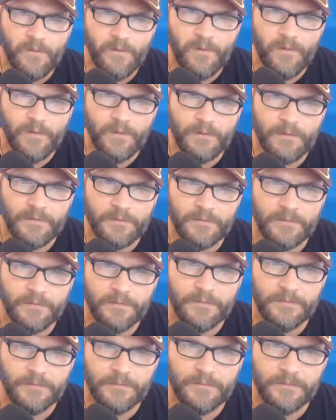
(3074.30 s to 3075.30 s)

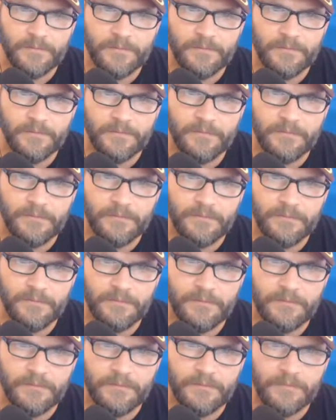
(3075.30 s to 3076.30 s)

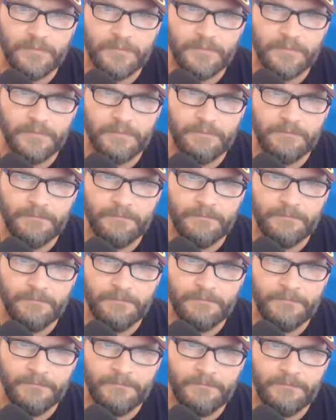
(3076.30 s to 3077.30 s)

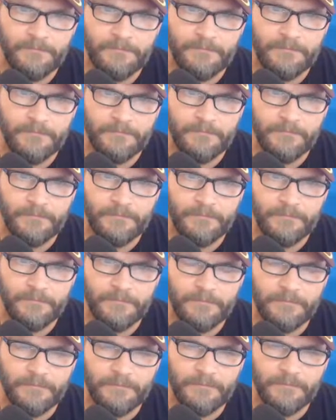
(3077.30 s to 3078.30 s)

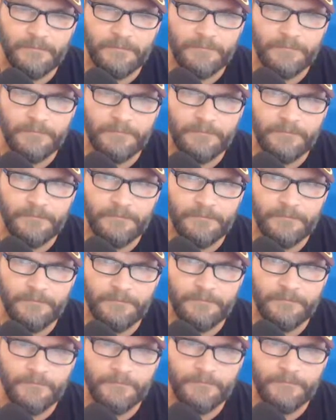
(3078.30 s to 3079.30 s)

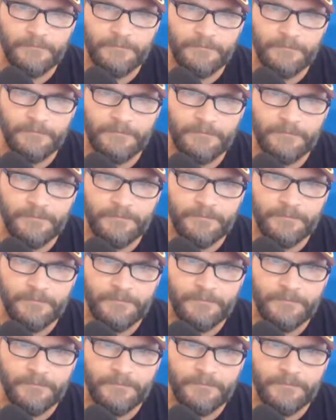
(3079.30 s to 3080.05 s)
This person isn't speaking.